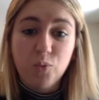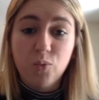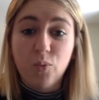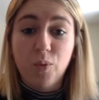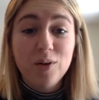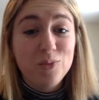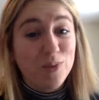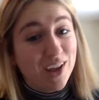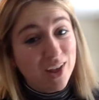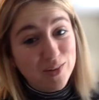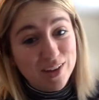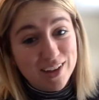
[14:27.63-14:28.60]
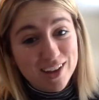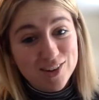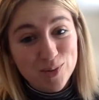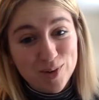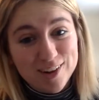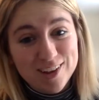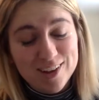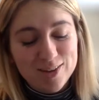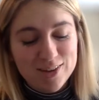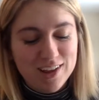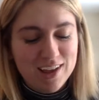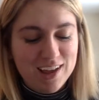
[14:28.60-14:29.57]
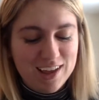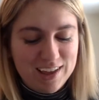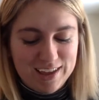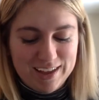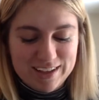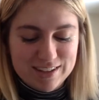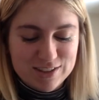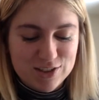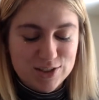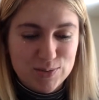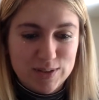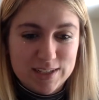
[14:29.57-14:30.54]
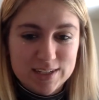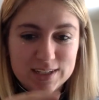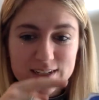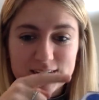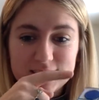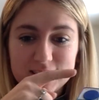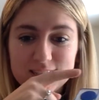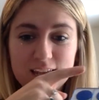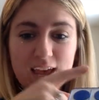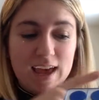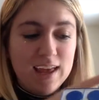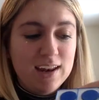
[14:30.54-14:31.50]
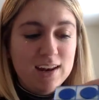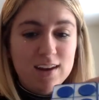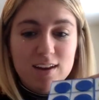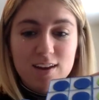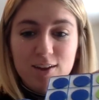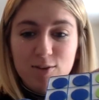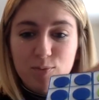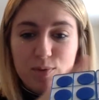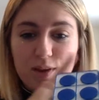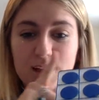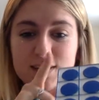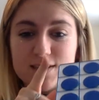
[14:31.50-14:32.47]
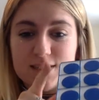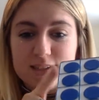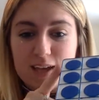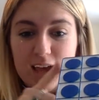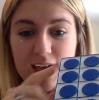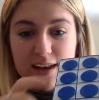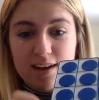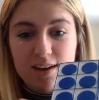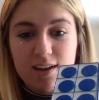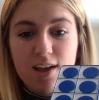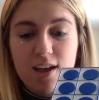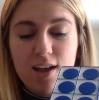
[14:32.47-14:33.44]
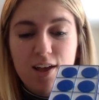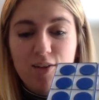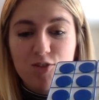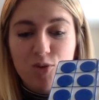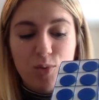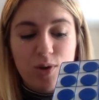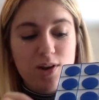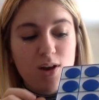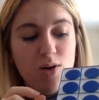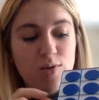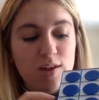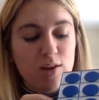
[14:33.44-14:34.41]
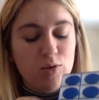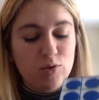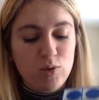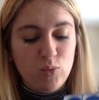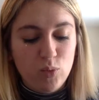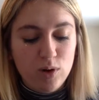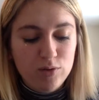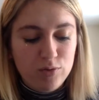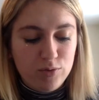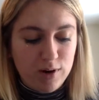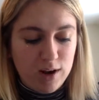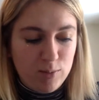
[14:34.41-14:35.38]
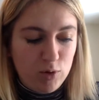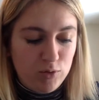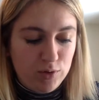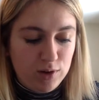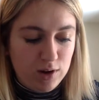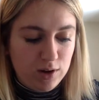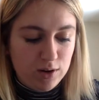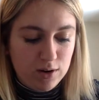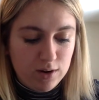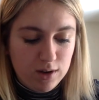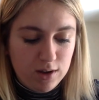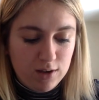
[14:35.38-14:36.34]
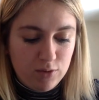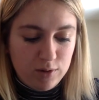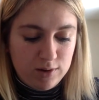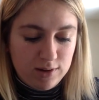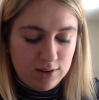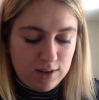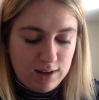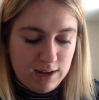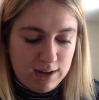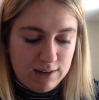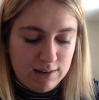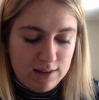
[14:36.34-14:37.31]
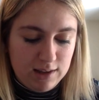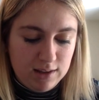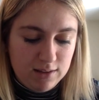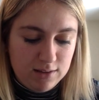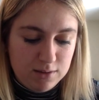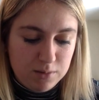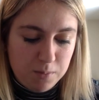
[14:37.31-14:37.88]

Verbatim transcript: One way you can get 20 is doing 10 plus 10. So we know that using one frame over here, if we disconnected these,